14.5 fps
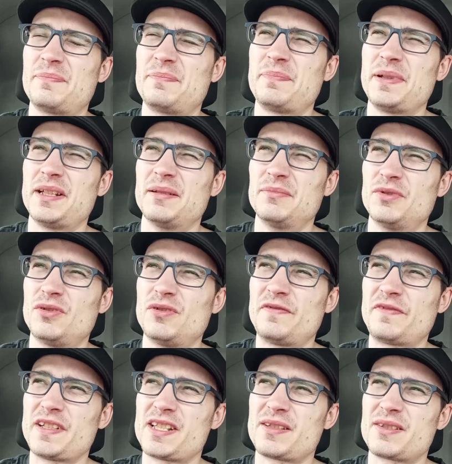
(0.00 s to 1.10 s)
been up north
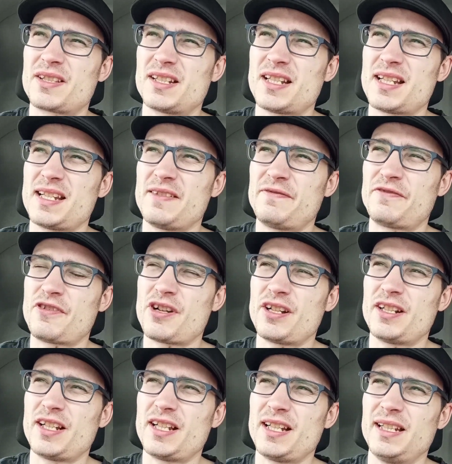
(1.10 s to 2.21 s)
today,
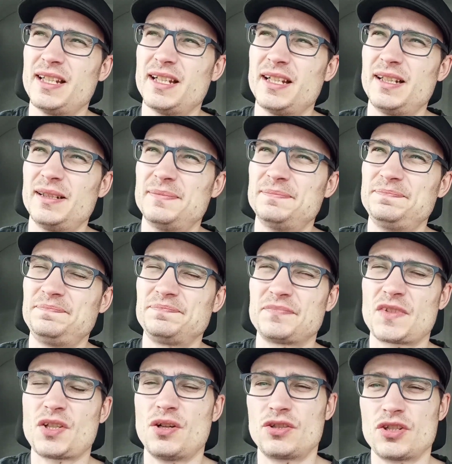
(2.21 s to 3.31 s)
Friday.
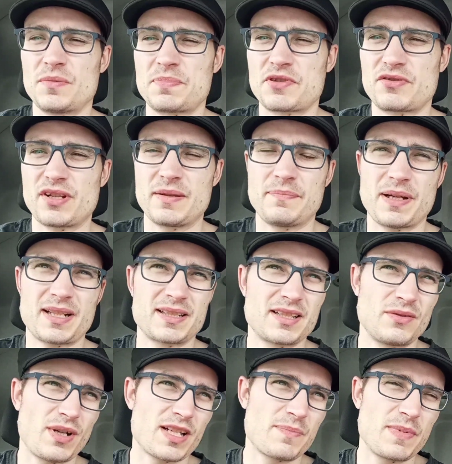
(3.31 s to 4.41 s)
Got a job straight back to the
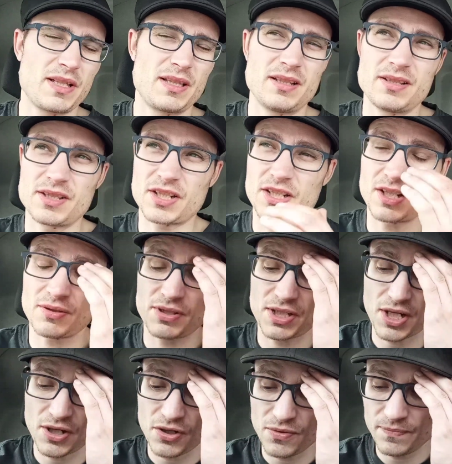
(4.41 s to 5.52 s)
West Midlands, close to
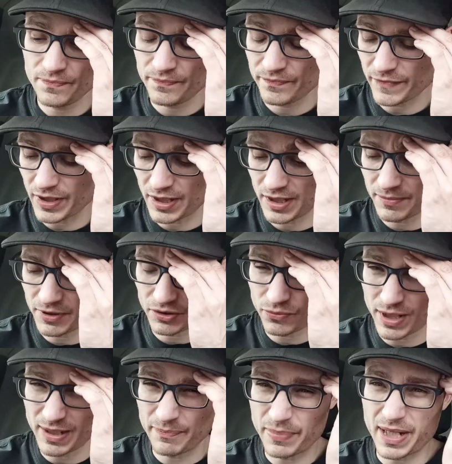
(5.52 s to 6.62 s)
home. On the
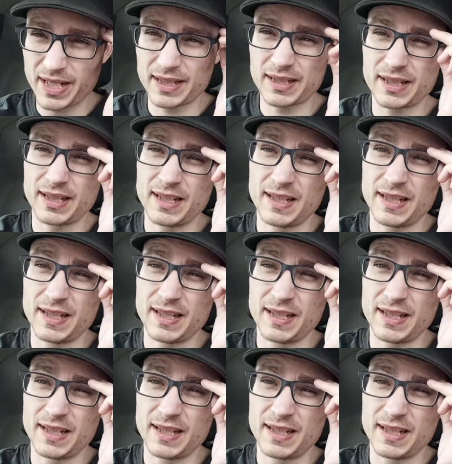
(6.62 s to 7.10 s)
way back,